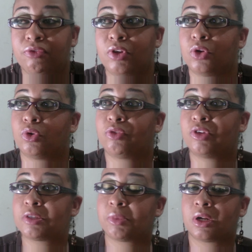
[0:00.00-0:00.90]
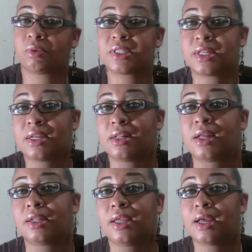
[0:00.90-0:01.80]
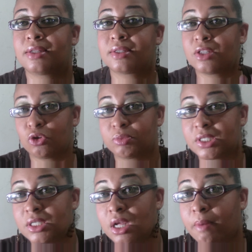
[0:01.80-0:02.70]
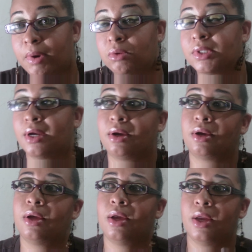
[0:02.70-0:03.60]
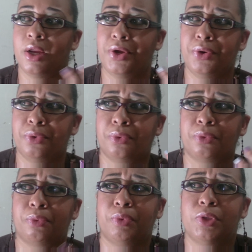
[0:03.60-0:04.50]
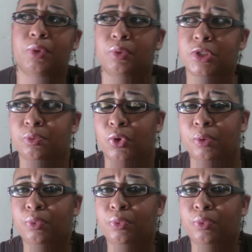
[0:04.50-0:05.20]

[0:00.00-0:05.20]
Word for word: You know, if his mother was ill and he had to stay home to see about her you know, which one was more